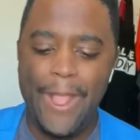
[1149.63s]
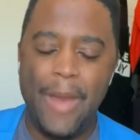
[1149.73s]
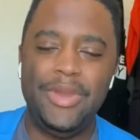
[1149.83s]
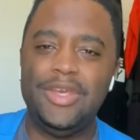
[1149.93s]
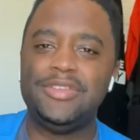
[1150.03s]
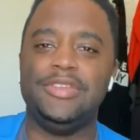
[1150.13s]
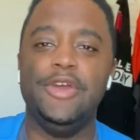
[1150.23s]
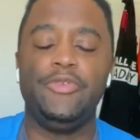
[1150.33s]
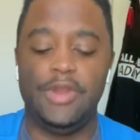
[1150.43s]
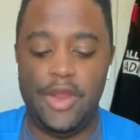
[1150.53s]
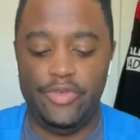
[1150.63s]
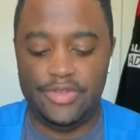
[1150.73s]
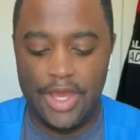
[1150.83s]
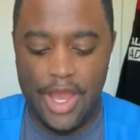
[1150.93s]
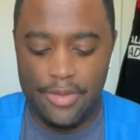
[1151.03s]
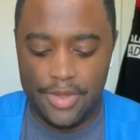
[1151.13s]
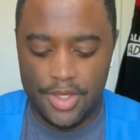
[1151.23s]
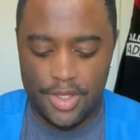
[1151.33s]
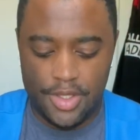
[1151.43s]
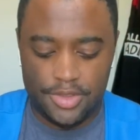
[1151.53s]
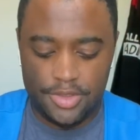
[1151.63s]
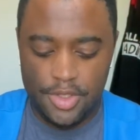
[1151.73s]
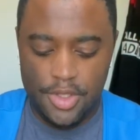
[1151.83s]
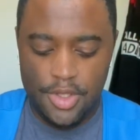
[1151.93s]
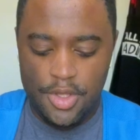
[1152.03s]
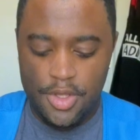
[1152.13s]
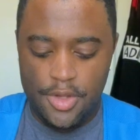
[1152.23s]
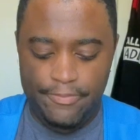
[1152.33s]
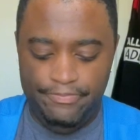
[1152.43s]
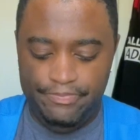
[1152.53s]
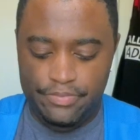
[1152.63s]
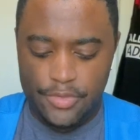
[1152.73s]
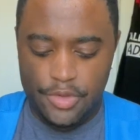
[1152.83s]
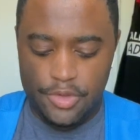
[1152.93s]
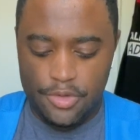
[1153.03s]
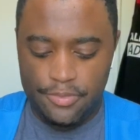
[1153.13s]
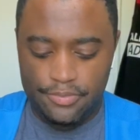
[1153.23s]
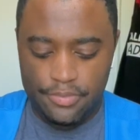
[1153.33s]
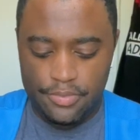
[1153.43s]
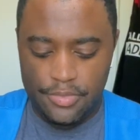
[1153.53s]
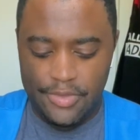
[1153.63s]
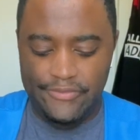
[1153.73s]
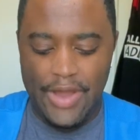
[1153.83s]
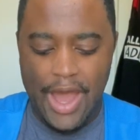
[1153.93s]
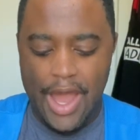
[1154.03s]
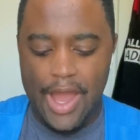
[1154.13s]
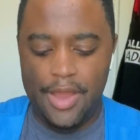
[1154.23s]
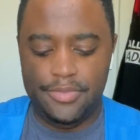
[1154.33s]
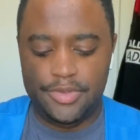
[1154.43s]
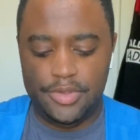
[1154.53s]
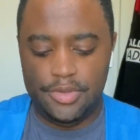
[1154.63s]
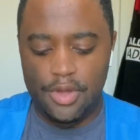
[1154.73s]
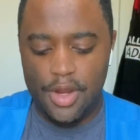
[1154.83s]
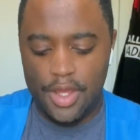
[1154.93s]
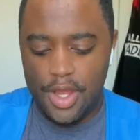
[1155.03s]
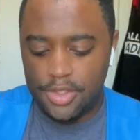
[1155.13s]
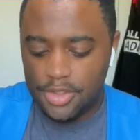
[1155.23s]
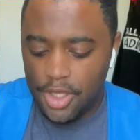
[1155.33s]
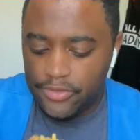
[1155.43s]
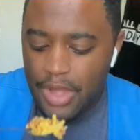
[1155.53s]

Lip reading: I mean, it's different every time because the vibes and all that kind of stuff,